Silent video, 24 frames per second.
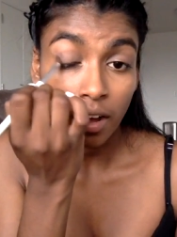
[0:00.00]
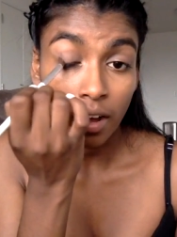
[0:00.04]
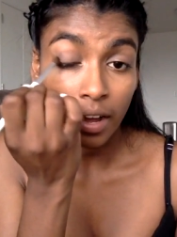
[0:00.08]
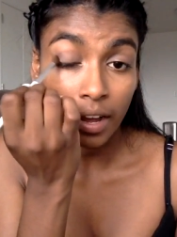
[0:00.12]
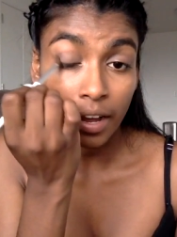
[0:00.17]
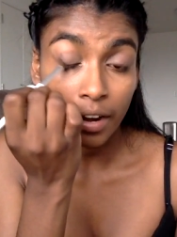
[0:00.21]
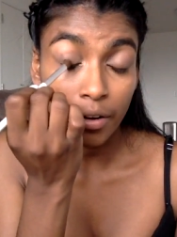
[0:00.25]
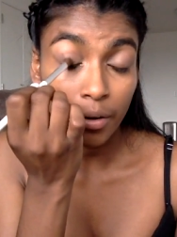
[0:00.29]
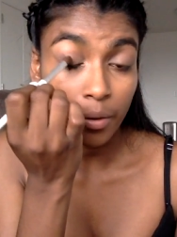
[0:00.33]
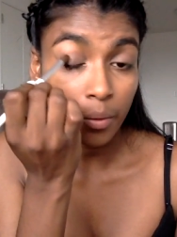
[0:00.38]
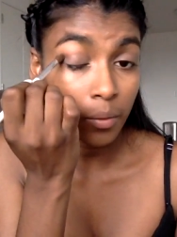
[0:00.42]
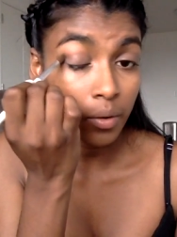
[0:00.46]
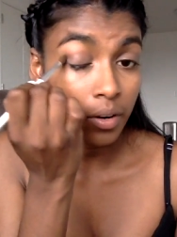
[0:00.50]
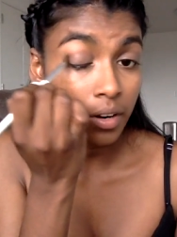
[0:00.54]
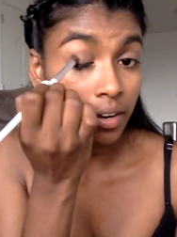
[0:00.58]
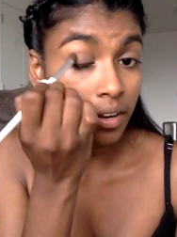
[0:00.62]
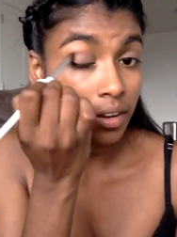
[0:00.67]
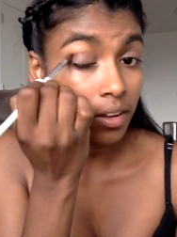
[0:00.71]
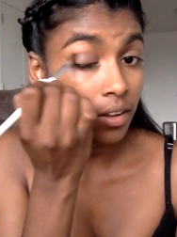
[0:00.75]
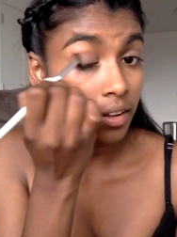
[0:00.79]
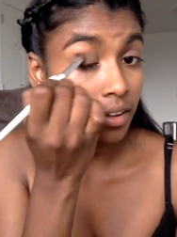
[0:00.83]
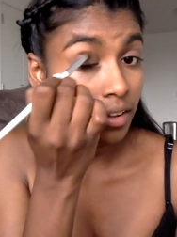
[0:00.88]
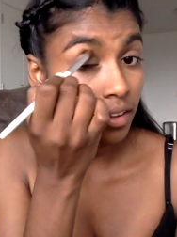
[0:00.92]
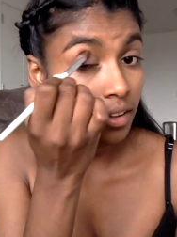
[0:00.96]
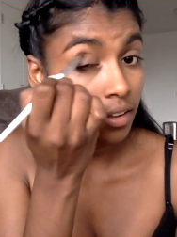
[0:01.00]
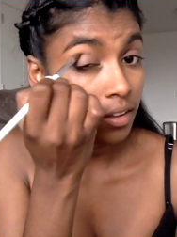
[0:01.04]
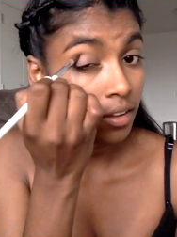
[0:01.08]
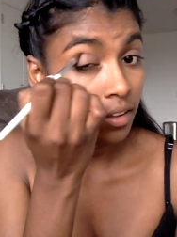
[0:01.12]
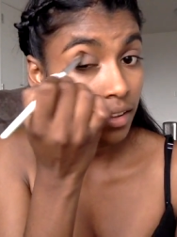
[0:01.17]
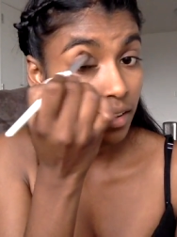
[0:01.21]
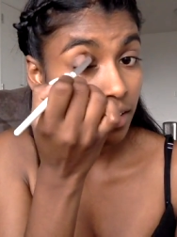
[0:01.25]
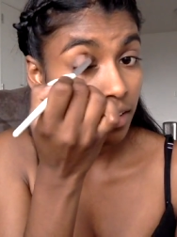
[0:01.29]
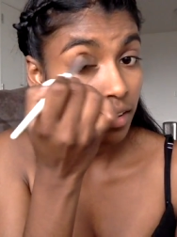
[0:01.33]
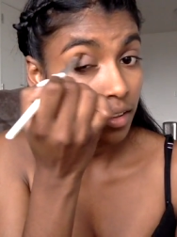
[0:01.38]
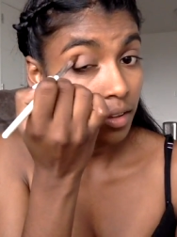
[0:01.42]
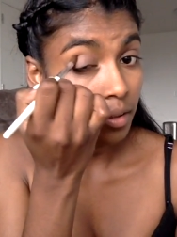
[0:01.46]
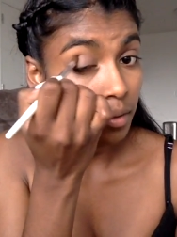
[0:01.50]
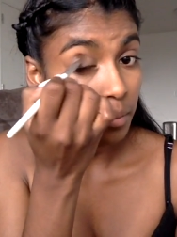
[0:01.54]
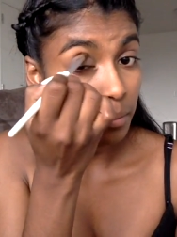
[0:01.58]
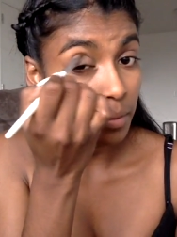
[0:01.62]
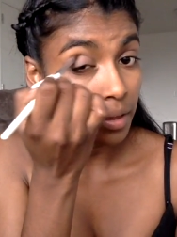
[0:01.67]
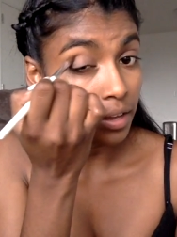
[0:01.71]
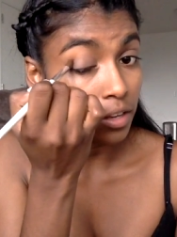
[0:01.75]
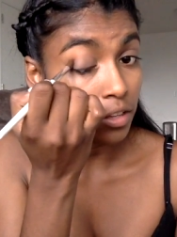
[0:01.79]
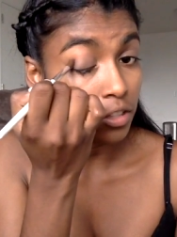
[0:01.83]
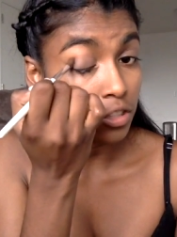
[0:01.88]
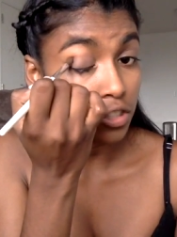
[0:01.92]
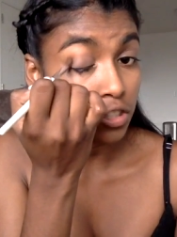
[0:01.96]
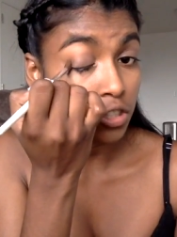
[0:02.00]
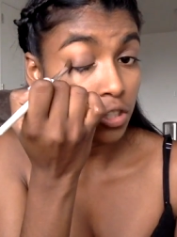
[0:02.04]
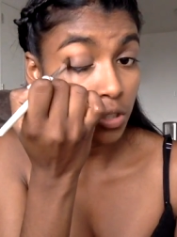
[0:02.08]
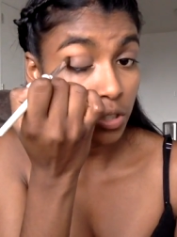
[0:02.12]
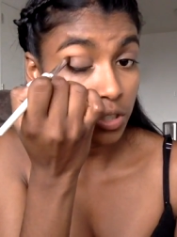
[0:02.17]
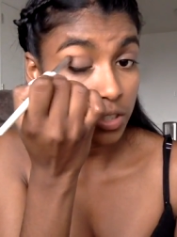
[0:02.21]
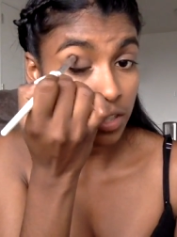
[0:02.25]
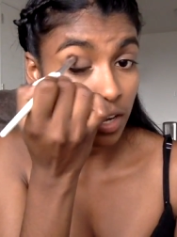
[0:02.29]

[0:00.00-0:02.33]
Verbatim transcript: I don't want to make it too